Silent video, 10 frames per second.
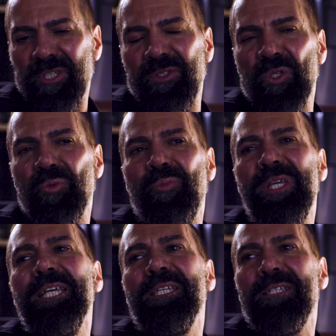just this
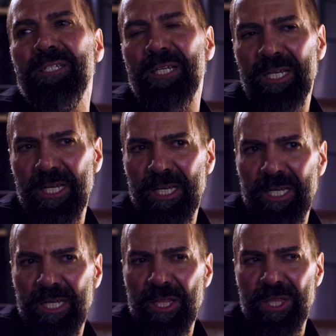peace
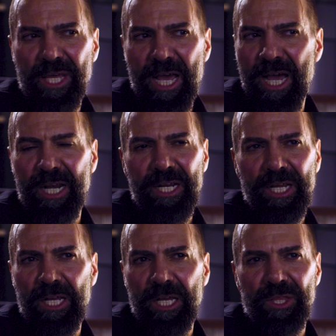that
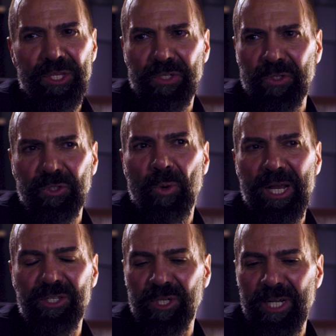this is the
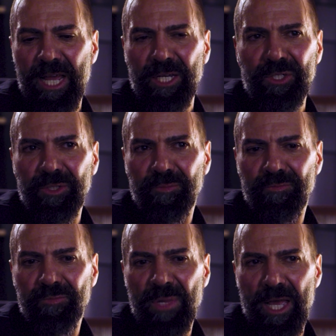way it's gonna end.
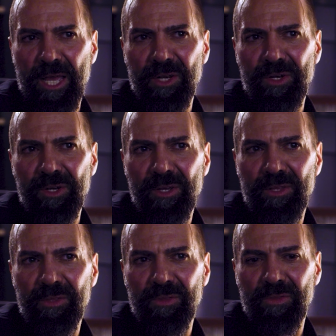And
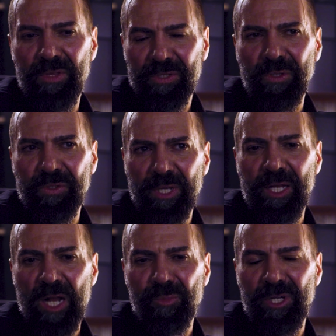this is
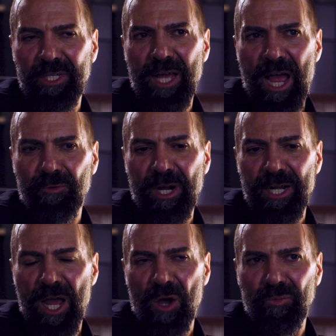it. I'm gonna die right
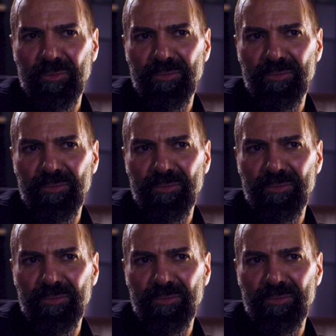now.